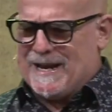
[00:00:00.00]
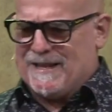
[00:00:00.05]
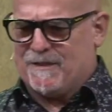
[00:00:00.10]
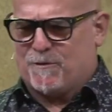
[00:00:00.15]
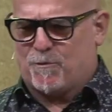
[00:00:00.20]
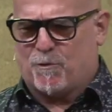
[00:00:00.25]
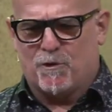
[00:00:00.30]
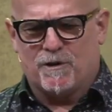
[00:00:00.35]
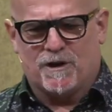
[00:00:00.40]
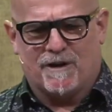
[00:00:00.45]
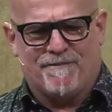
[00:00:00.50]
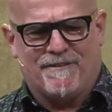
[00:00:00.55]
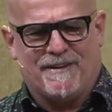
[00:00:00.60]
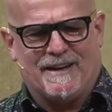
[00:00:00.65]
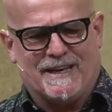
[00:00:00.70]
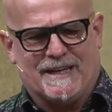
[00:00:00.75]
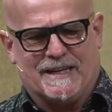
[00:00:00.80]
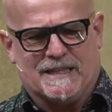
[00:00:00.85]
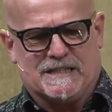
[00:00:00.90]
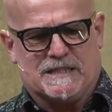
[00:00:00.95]
through
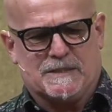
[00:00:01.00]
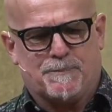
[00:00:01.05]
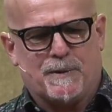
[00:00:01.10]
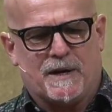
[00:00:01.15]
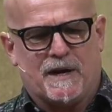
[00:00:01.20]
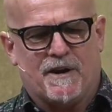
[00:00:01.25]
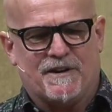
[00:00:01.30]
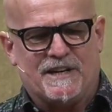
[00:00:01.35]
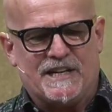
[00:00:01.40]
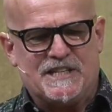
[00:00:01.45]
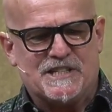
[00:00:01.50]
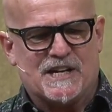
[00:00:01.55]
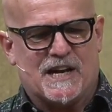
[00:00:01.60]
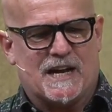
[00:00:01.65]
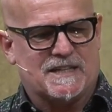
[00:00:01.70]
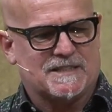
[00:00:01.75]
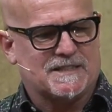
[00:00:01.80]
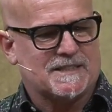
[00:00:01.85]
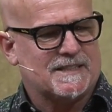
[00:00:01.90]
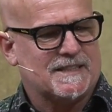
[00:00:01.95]
Leviticus, but only
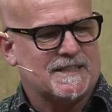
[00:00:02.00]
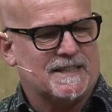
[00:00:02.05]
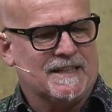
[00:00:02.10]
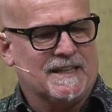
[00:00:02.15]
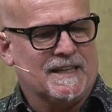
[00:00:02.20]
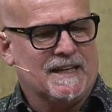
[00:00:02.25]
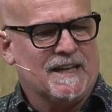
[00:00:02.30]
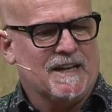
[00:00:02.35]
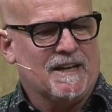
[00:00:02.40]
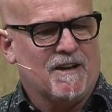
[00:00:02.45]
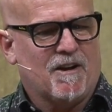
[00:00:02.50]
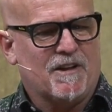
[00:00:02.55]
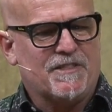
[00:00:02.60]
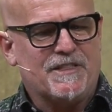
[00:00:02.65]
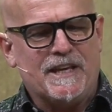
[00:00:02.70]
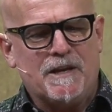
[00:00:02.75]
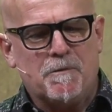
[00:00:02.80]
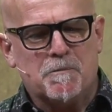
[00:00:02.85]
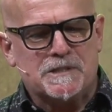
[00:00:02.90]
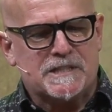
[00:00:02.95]
just. I
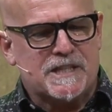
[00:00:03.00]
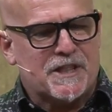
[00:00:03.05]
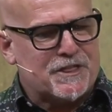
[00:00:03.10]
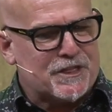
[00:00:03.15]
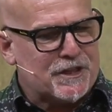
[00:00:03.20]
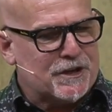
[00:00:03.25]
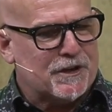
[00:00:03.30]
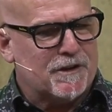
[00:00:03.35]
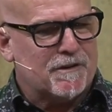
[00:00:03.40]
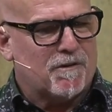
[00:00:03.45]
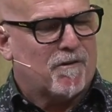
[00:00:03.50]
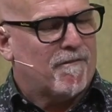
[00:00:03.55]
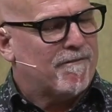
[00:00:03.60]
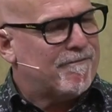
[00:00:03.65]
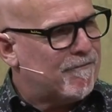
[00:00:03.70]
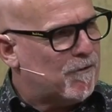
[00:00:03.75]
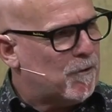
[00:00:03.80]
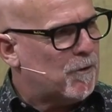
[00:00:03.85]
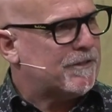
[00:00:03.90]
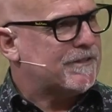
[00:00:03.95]
think it was the third or
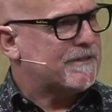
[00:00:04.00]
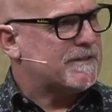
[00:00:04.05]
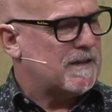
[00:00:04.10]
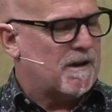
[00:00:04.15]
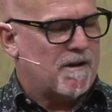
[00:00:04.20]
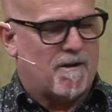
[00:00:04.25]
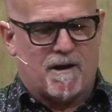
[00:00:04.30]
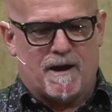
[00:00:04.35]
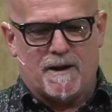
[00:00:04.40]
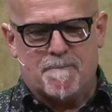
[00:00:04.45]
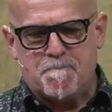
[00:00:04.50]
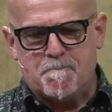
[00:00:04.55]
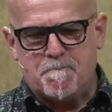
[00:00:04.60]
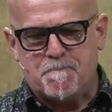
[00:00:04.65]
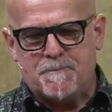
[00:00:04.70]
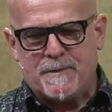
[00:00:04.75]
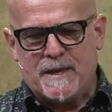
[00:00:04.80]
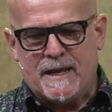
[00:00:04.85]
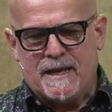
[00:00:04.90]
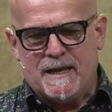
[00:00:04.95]
fourth time
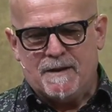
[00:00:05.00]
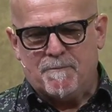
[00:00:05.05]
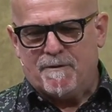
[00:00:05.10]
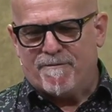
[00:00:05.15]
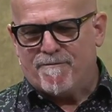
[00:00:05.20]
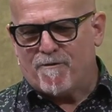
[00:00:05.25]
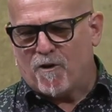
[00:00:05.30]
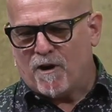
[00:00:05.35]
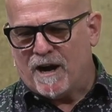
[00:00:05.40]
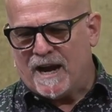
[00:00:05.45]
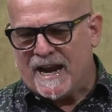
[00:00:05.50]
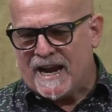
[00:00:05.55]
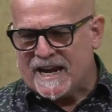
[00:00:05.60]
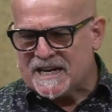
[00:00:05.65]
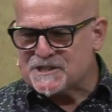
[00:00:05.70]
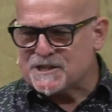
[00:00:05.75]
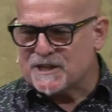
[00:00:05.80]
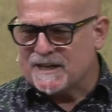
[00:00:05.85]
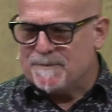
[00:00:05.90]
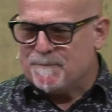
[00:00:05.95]
before I
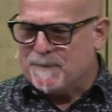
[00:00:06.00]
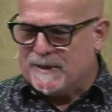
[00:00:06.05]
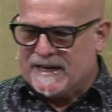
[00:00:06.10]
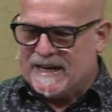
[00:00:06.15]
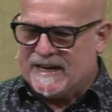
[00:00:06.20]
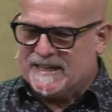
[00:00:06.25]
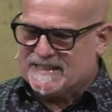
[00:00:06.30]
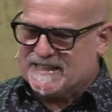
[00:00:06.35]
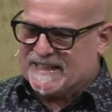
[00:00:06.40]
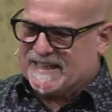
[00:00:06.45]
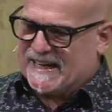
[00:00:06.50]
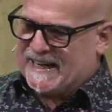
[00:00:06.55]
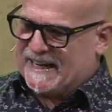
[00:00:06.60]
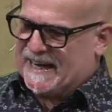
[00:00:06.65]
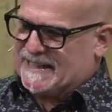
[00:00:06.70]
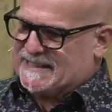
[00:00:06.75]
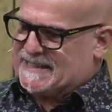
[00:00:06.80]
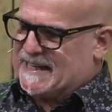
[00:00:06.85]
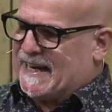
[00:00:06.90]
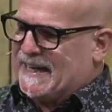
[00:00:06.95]
actually began to
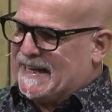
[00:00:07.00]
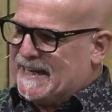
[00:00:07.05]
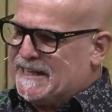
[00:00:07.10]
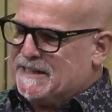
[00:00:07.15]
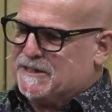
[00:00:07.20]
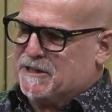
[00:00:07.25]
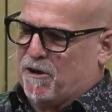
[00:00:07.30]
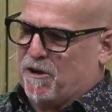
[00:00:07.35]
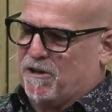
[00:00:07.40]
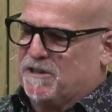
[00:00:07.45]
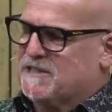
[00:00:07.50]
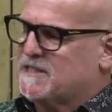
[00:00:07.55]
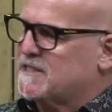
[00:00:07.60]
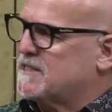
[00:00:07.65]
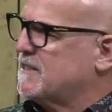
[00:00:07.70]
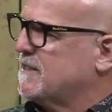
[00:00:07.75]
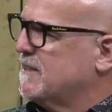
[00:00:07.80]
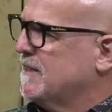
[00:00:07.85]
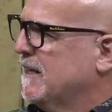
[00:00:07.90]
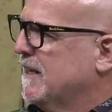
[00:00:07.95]
connect any
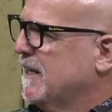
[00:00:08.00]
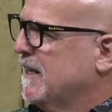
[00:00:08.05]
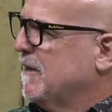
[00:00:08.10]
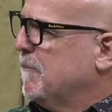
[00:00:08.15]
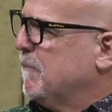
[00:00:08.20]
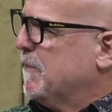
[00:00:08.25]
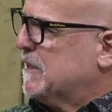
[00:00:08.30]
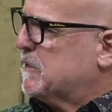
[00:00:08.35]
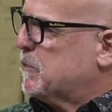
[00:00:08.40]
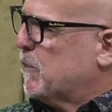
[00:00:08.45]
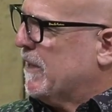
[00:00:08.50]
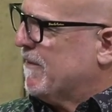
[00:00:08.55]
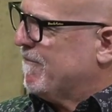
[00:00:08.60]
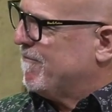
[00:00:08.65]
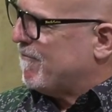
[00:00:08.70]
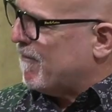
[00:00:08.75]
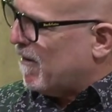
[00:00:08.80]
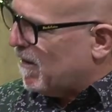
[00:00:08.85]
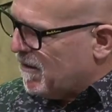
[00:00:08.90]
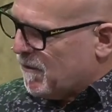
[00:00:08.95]
dots between
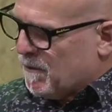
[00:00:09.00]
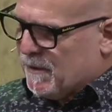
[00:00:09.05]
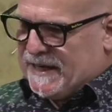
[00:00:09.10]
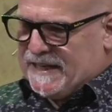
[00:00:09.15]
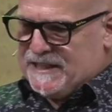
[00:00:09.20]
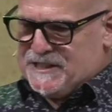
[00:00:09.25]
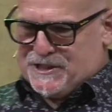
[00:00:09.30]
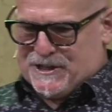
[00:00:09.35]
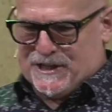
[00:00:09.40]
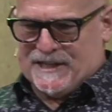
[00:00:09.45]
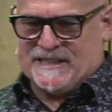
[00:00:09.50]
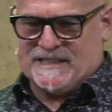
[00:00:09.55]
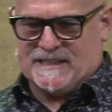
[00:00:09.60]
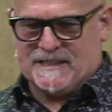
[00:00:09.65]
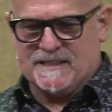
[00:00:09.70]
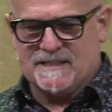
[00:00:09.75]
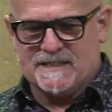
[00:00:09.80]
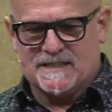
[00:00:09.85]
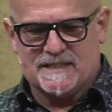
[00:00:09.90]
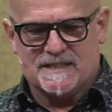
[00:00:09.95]
following
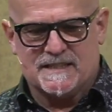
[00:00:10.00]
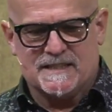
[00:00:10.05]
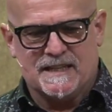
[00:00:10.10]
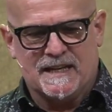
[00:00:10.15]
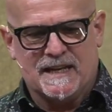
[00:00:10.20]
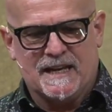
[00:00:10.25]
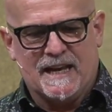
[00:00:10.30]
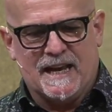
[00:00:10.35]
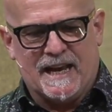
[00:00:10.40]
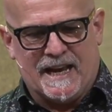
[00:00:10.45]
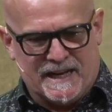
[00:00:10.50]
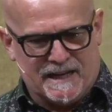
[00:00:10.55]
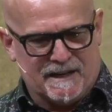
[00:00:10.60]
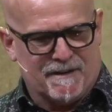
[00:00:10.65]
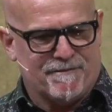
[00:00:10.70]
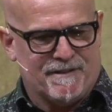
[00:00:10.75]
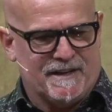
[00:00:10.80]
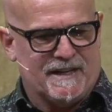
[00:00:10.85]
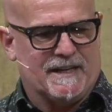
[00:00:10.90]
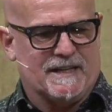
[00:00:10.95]
Jesus and
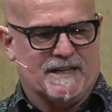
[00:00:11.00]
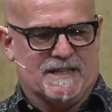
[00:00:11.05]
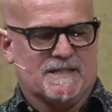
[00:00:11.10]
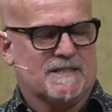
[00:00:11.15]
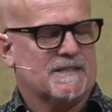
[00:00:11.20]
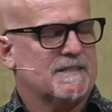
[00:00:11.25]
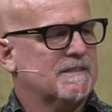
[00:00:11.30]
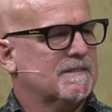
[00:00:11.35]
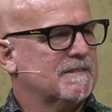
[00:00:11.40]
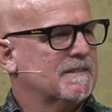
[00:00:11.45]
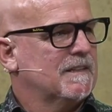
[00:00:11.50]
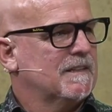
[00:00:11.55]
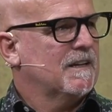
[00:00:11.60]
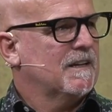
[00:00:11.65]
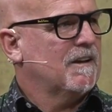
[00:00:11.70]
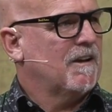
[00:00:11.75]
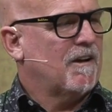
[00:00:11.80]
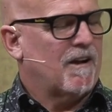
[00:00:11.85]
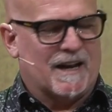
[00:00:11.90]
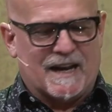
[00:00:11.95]
Leviticus.
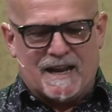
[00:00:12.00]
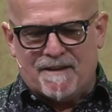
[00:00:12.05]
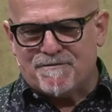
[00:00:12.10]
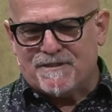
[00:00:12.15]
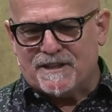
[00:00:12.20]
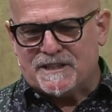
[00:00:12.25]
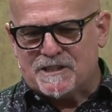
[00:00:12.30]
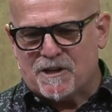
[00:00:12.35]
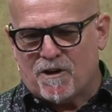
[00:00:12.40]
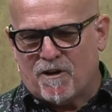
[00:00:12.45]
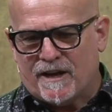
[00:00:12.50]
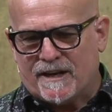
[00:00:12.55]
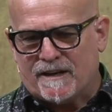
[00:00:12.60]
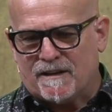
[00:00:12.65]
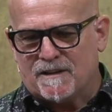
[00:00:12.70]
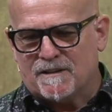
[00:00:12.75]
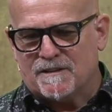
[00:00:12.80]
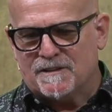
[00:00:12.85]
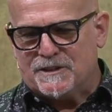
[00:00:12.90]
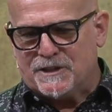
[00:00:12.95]
I love the
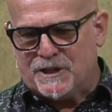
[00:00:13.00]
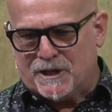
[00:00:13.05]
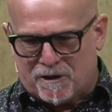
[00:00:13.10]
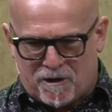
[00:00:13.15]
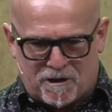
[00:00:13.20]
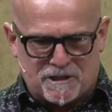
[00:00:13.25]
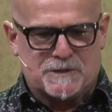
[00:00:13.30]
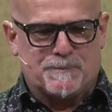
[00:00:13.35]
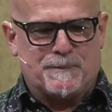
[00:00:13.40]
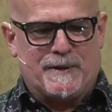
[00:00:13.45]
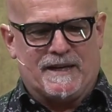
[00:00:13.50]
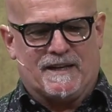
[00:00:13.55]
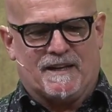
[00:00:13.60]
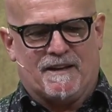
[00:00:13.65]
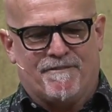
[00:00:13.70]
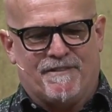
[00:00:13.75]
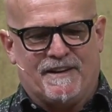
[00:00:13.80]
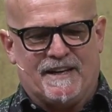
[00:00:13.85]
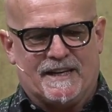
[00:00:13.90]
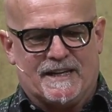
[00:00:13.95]
title, You Lost Me at
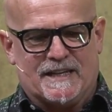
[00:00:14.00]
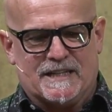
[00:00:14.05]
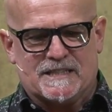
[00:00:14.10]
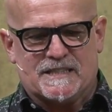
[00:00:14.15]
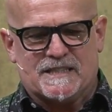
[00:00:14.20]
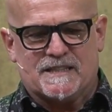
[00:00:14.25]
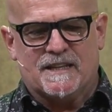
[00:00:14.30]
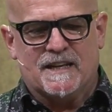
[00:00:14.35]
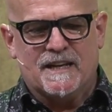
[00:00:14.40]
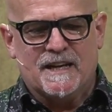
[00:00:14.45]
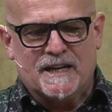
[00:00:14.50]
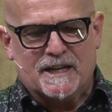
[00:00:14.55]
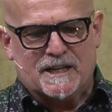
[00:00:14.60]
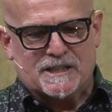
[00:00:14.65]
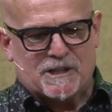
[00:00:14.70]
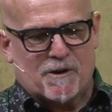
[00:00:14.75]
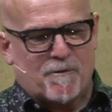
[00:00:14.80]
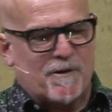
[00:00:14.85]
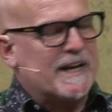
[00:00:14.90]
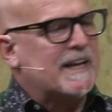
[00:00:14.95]
Leviticus,
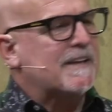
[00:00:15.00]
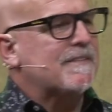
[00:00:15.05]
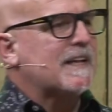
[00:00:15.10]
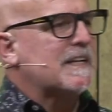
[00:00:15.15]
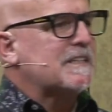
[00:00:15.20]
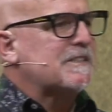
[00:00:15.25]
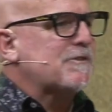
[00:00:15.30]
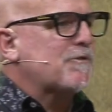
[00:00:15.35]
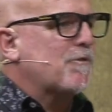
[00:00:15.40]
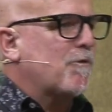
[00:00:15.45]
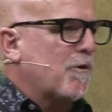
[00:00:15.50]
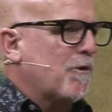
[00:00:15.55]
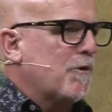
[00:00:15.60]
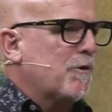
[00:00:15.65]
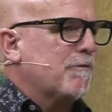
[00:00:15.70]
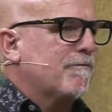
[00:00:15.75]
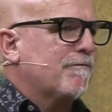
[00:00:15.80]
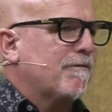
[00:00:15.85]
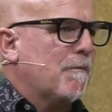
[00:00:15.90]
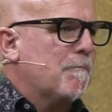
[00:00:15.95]
because I reckon that's
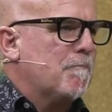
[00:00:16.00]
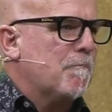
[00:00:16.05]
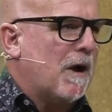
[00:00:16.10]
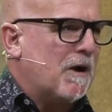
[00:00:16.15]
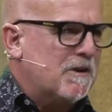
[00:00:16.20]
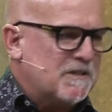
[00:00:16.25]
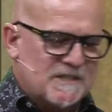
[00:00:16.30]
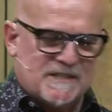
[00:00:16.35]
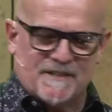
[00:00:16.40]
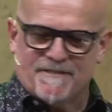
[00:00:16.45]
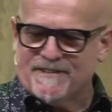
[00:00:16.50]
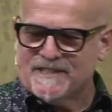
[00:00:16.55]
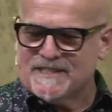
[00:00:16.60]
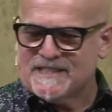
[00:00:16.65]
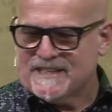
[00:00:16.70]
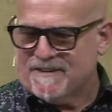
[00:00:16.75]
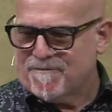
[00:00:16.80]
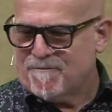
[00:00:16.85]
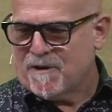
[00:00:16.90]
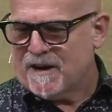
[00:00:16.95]
true for most of us,
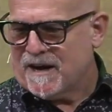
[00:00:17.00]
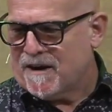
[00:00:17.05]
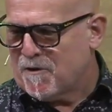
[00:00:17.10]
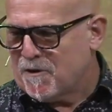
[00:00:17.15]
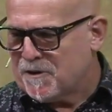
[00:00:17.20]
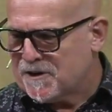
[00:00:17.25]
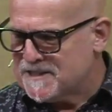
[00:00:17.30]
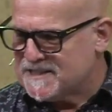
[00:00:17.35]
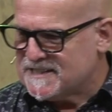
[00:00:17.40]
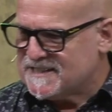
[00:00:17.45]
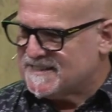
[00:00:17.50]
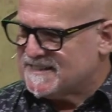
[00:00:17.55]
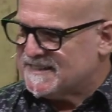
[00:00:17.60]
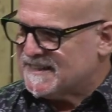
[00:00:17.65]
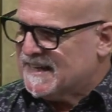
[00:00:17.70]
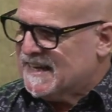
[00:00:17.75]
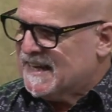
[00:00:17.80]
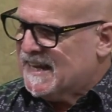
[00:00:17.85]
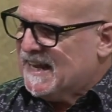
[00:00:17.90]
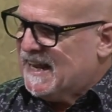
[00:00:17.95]
if we're honest.
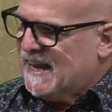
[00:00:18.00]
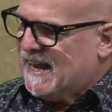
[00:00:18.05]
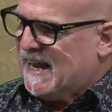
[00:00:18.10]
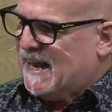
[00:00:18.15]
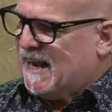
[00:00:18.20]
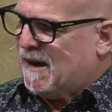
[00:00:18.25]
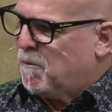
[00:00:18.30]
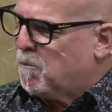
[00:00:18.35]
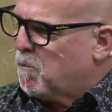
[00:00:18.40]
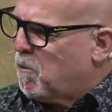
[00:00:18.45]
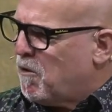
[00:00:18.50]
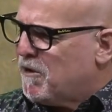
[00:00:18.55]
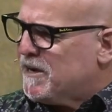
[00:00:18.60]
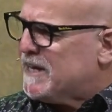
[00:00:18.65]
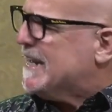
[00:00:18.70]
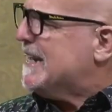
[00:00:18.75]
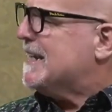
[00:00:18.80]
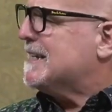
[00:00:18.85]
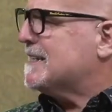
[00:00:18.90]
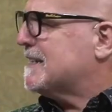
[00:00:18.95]
What
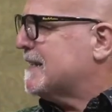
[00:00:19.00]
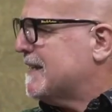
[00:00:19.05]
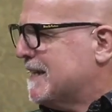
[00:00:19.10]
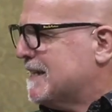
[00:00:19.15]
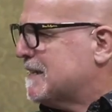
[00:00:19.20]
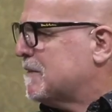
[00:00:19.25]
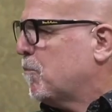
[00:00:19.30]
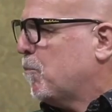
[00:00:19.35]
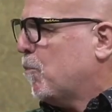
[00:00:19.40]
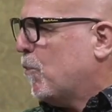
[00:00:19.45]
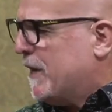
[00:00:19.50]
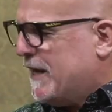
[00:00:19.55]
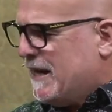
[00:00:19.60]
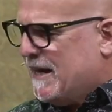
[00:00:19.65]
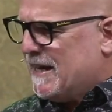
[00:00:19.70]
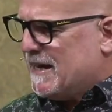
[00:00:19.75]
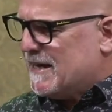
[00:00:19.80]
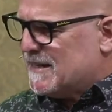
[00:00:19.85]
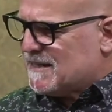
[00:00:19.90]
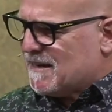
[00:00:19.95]
is this
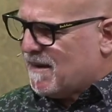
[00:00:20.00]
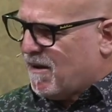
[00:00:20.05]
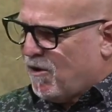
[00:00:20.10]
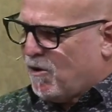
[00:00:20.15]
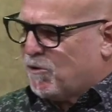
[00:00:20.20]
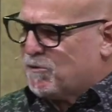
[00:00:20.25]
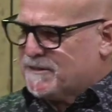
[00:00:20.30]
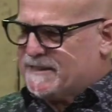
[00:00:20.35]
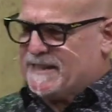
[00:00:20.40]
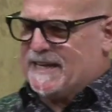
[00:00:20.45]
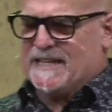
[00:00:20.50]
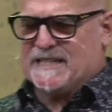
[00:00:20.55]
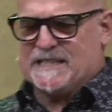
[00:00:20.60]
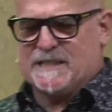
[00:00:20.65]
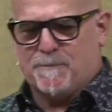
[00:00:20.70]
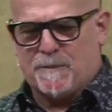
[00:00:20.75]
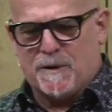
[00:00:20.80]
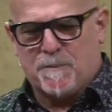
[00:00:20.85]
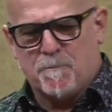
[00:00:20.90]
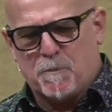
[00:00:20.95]
weird Old
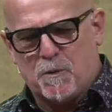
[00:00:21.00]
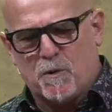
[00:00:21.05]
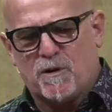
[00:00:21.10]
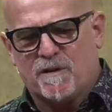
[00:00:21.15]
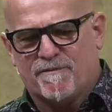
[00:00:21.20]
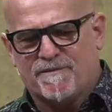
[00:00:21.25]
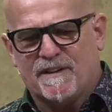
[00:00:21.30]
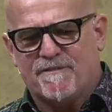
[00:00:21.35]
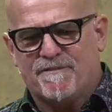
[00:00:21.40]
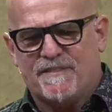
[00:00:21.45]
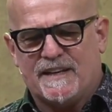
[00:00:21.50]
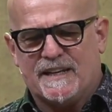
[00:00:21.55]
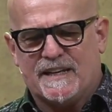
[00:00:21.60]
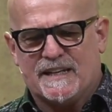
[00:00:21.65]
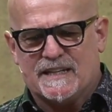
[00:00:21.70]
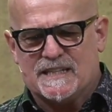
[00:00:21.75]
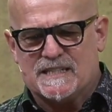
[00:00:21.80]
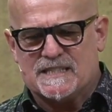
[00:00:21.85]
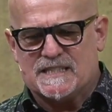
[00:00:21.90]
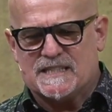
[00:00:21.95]
Testament book of
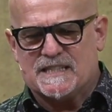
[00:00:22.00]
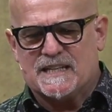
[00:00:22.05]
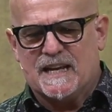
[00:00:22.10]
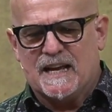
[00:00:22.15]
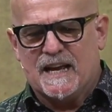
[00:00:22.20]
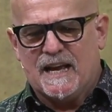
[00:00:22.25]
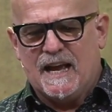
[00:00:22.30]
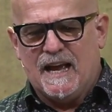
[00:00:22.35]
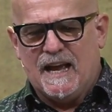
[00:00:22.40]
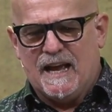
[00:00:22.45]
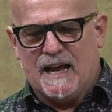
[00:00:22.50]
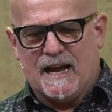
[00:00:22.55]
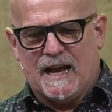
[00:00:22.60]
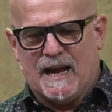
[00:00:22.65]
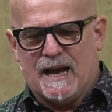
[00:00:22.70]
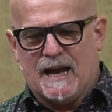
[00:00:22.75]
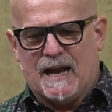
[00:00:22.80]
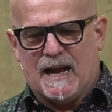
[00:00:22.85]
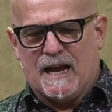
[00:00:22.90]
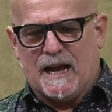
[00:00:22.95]
Leviticus
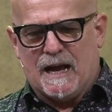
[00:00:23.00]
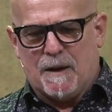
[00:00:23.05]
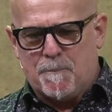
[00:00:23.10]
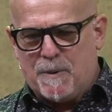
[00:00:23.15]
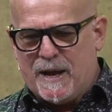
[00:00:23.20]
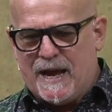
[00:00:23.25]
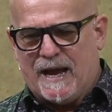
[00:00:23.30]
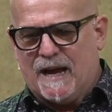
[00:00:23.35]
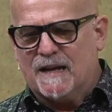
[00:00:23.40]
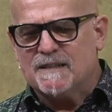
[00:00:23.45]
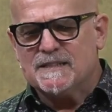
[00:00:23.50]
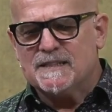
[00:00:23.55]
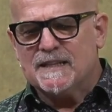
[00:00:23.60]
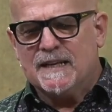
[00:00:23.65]
about?